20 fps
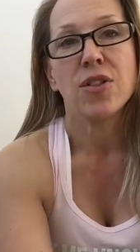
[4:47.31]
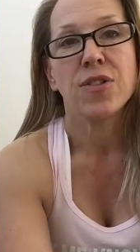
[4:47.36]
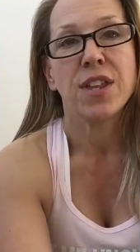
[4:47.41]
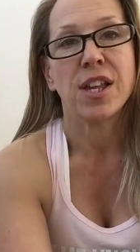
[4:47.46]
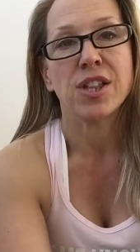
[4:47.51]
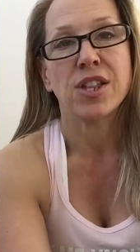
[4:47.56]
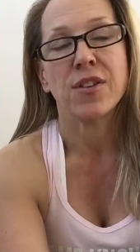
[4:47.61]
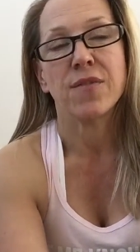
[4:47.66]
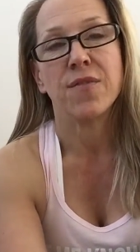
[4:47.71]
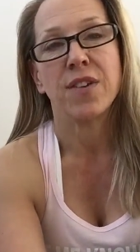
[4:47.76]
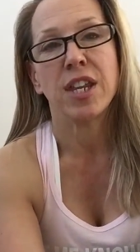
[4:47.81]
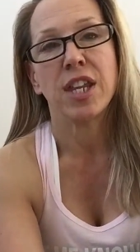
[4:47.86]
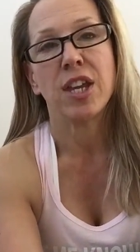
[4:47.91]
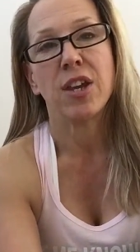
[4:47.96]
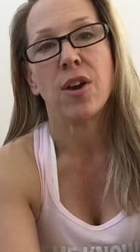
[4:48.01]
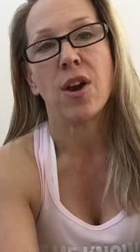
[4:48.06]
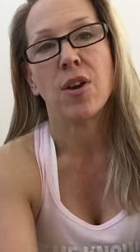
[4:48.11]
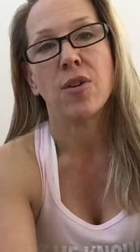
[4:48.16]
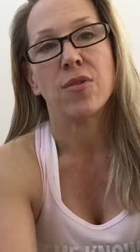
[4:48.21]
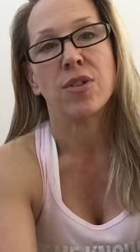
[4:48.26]
There's a
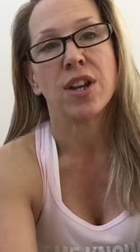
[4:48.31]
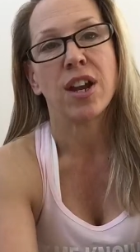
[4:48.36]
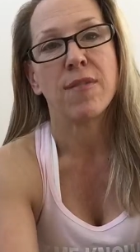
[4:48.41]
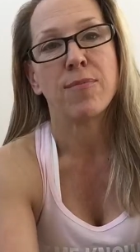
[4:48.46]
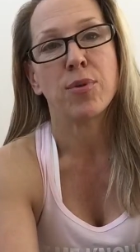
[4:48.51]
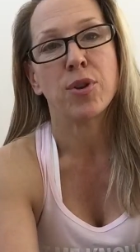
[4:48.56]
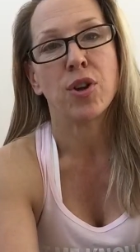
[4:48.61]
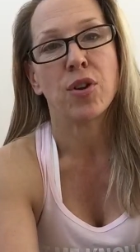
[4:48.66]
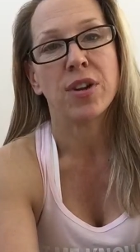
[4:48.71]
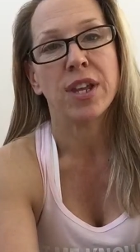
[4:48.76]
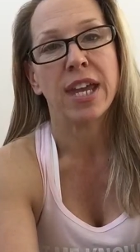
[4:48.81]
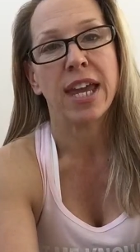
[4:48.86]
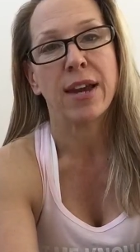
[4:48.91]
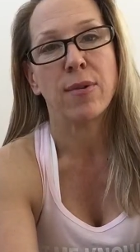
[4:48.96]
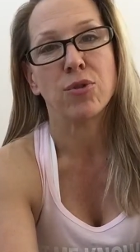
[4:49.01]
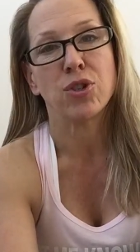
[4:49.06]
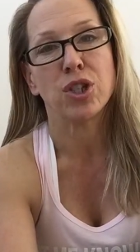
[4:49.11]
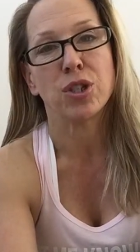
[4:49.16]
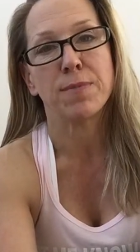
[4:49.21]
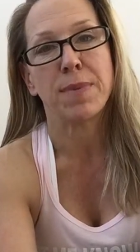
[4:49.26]
video that I put on
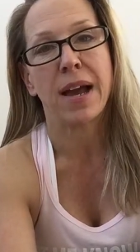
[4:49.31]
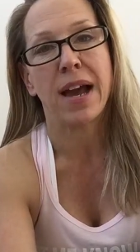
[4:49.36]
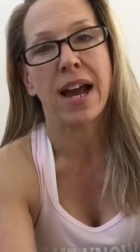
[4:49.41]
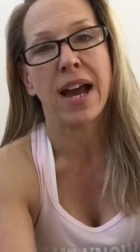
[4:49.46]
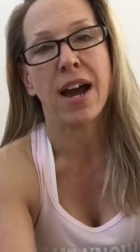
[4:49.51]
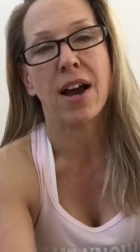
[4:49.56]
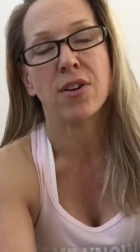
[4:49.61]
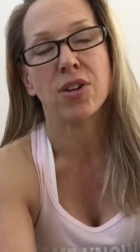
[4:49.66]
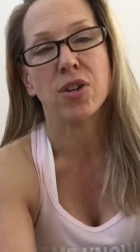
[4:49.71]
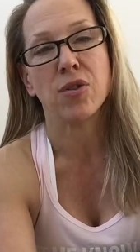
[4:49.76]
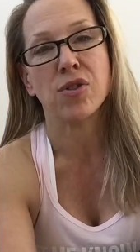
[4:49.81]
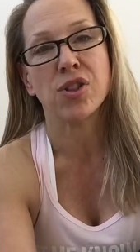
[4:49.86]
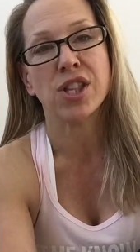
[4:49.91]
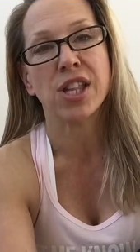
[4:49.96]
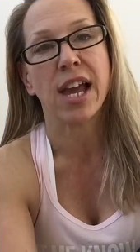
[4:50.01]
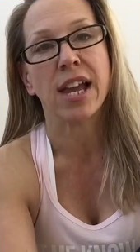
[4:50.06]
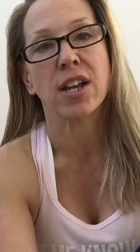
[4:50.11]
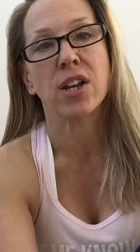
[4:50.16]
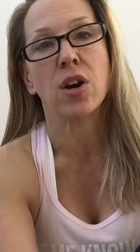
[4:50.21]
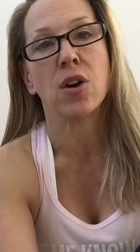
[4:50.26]
here which is about how you
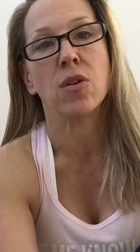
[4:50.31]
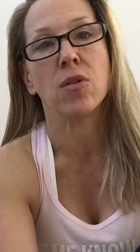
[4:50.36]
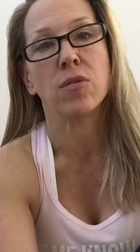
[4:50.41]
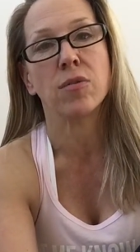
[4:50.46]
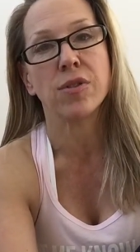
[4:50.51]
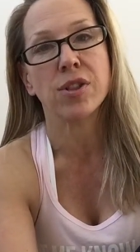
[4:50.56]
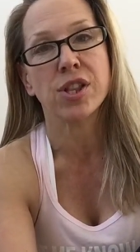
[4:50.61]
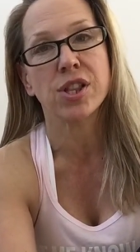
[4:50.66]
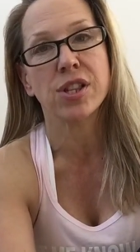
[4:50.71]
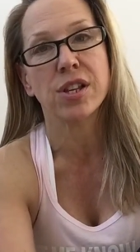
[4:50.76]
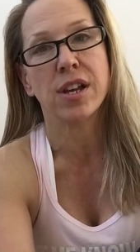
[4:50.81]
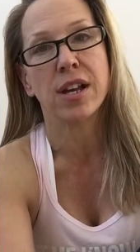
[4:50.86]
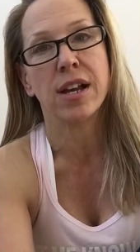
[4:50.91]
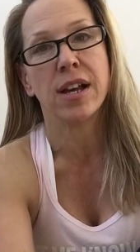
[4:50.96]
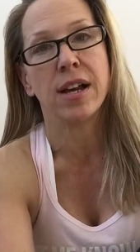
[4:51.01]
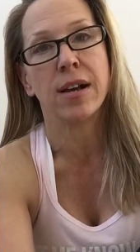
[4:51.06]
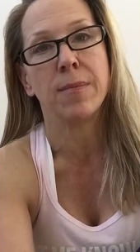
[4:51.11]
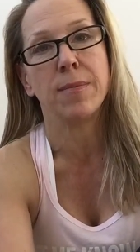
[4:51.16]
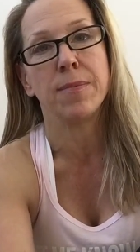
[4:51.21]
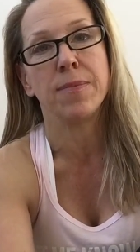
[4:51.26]
set goals
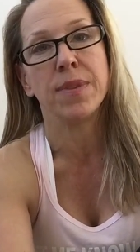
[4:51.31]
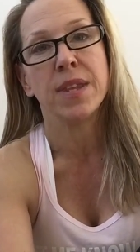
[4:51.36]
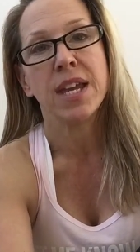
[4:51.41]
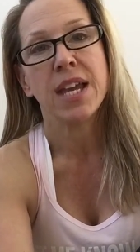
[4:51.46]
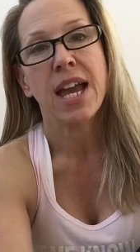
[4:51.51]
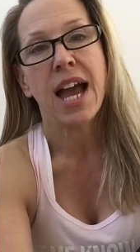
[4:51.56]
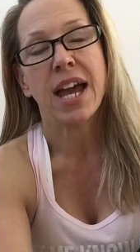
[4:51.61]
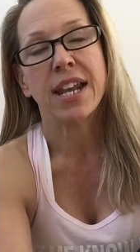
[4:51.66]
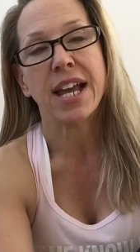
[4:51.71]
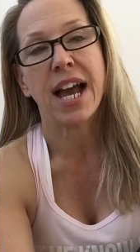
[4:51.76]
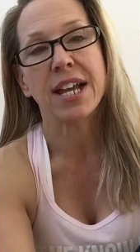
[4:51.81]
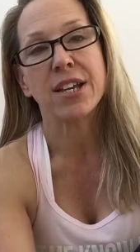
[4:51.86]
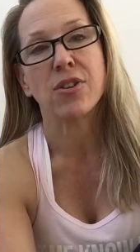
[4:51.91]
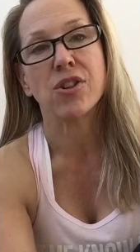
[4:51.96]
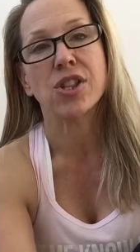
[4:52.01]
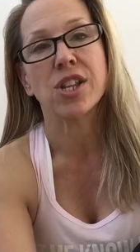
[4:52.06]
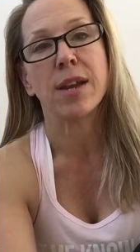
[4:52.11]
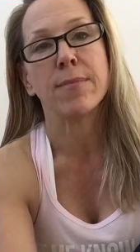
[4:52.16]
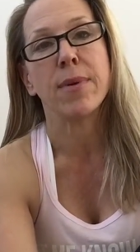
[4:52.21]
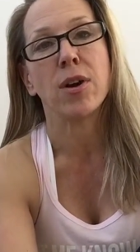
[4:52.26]
and how you
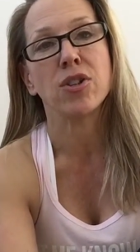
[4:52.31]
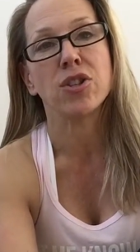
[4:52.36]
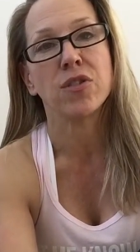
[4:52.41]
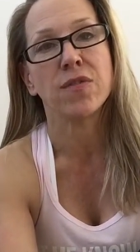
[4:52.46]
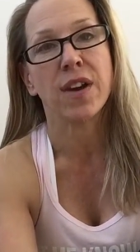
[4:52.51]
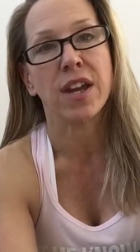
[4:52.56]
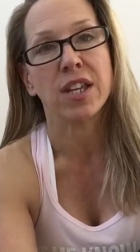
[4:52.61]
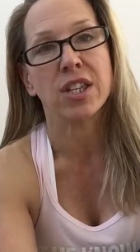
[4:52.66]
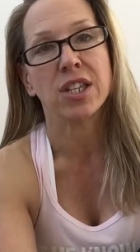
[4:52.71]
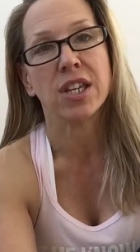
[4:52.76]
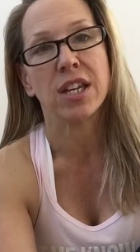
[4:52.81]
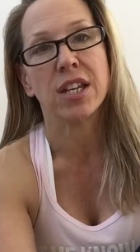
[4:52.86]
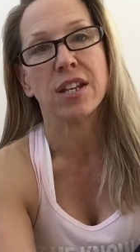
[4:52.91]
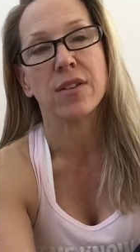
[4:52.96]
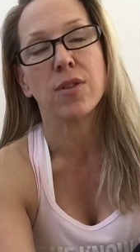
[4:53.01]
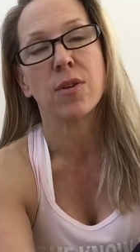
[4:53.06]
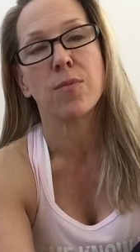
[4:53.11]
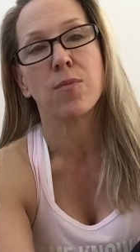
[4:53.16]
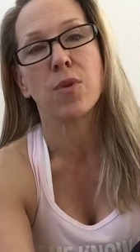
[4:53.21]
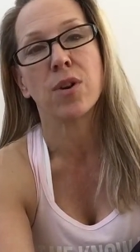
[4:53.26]
stay motivated.
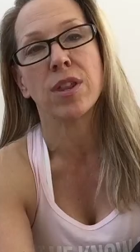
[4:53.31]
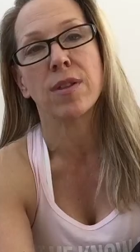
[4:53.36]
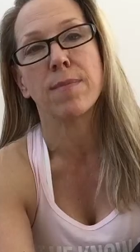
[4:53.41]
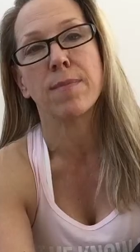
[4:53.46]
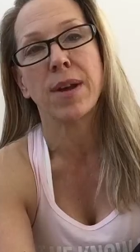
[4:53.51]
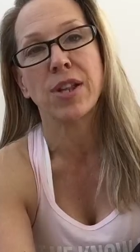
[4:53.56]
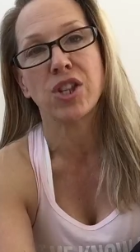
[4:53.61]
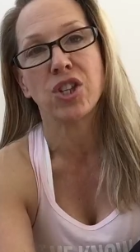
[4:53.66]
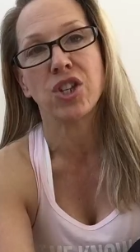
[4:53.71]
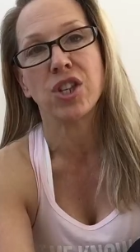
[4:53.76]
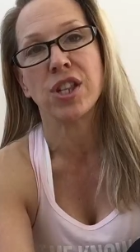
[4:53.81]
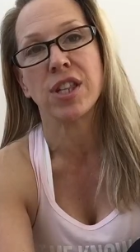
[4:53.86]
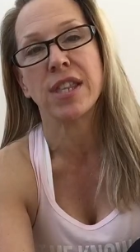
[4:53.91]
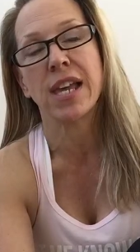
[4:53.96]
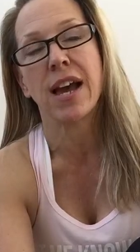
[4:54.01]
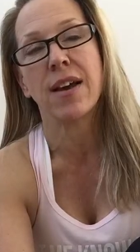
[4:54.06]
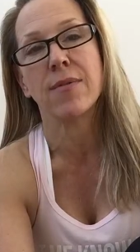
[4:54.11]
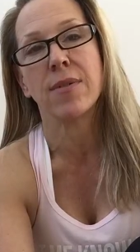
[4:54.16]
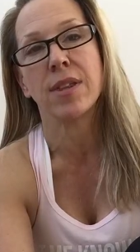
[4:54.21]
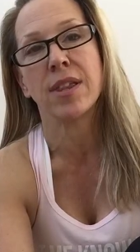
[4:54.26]
And one of the messages in
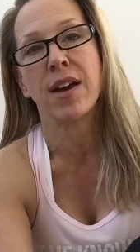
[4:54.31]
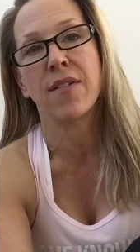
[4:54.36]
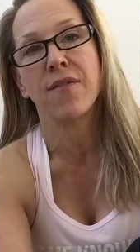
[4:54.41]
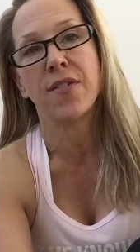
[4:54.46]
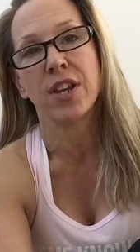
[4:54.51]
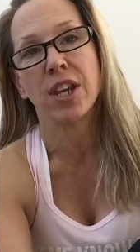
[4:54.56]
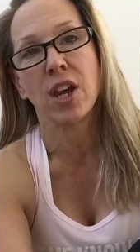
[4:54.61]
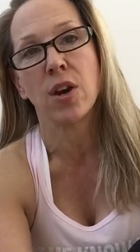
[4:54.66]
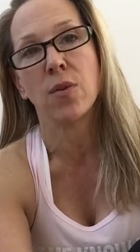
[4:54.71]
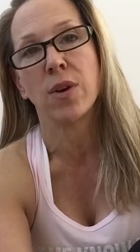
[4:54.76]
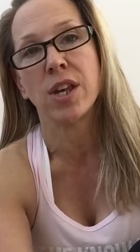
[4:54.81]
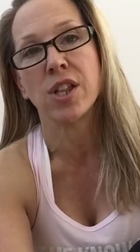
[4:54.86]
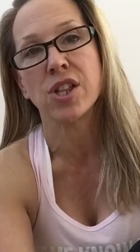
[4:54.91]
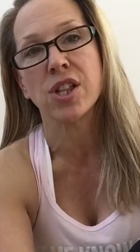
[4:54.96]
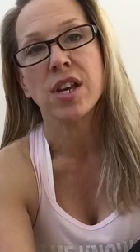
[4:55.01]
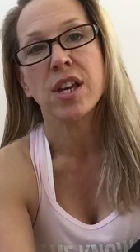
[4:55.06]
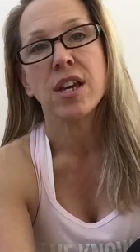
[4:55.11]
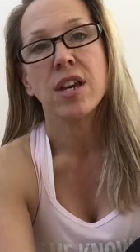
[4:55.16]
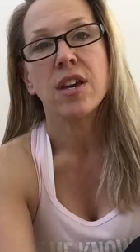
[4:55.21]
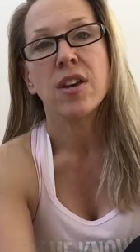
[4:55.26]
that video
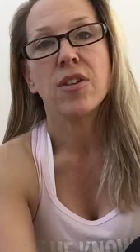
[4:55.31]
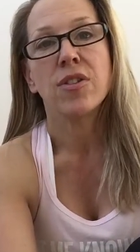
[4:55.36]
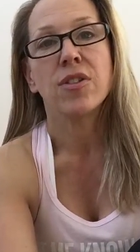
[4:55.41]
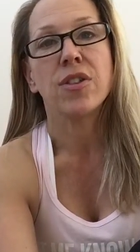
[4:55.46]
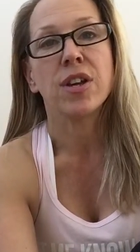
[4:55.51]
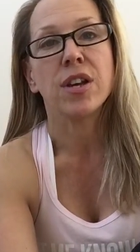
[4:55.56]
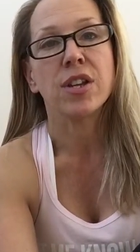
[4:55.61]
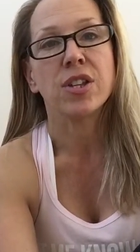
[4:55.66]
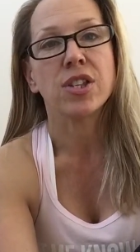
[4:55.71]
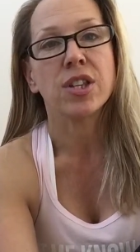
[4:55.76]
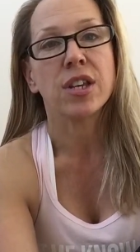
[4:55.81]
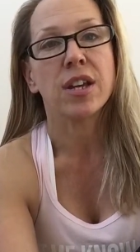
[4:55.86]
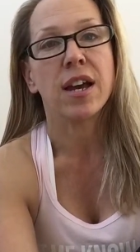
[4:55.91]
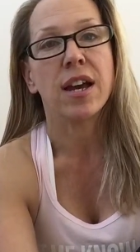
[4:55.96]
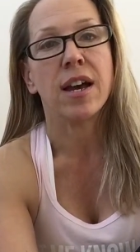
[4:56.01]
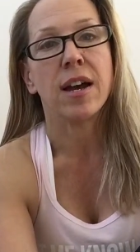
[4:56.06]
is that